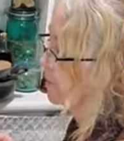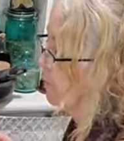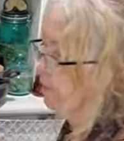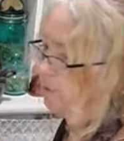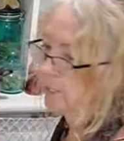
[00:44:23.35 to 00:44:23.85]

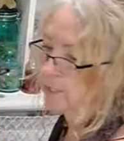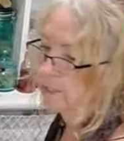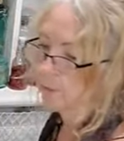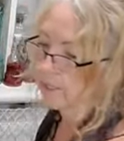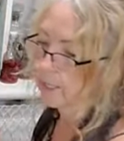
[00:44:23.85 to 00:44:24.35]
whatever it is that
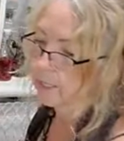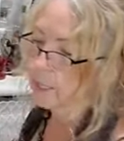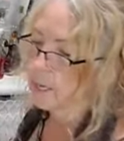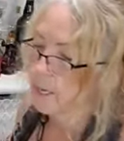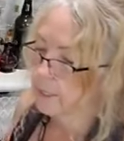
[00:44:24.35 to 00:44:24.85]
we think.
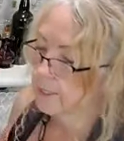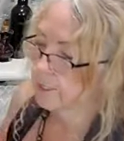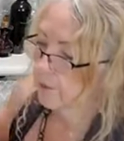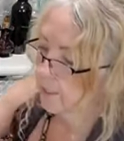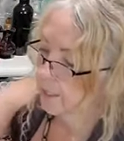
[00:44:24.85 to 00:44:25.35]
So
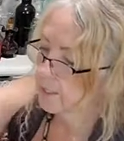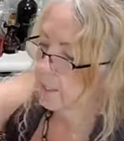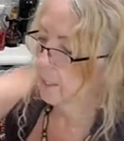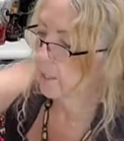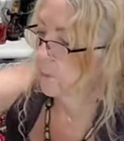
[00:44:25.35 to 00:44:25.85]
the things that
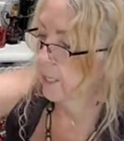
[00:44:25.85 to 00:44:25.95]
I would